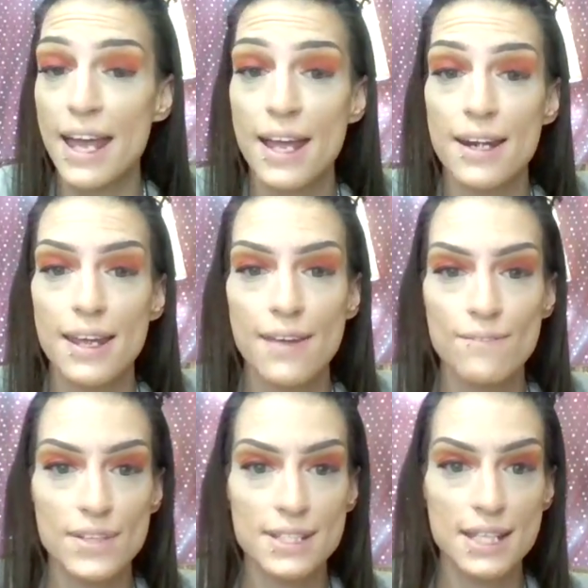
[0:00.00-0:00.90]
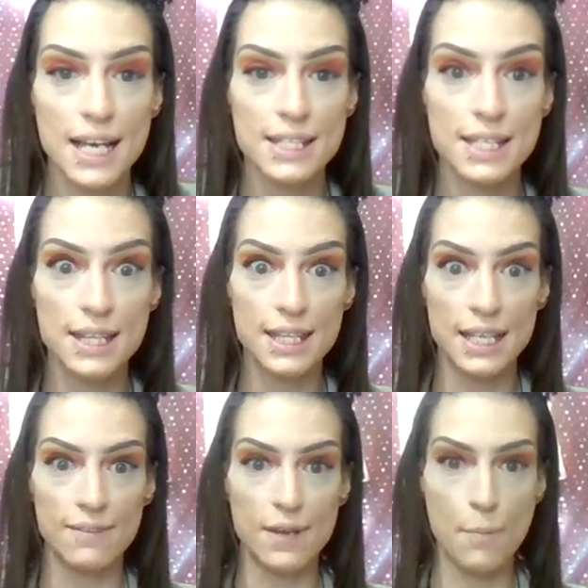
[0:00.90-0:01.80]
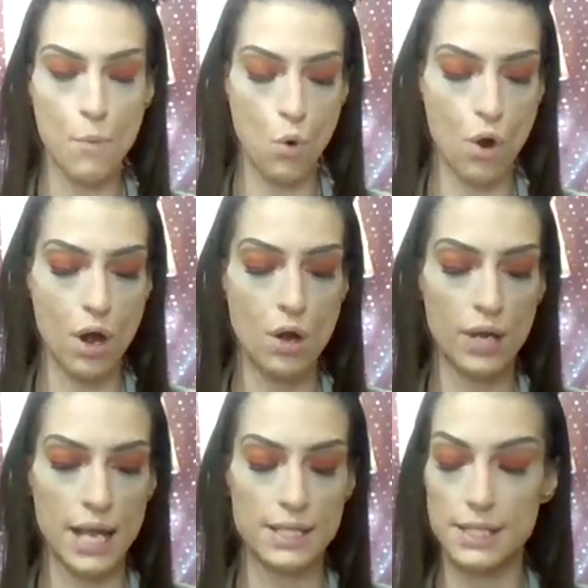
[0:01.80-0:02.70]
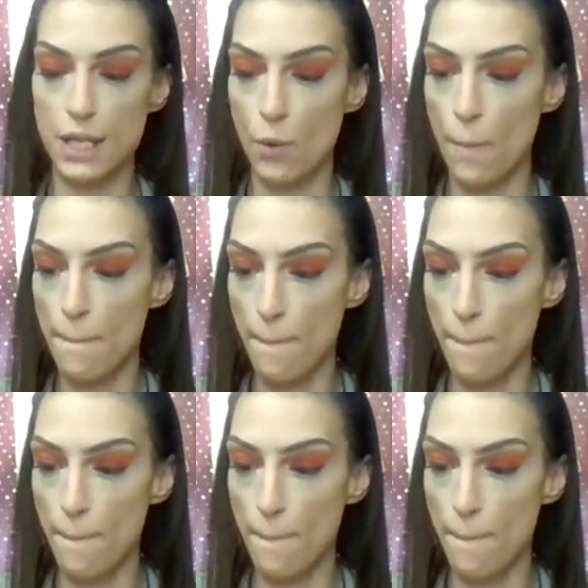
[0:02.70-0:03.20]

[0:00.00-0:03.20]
and emphasize it even more. Okay, so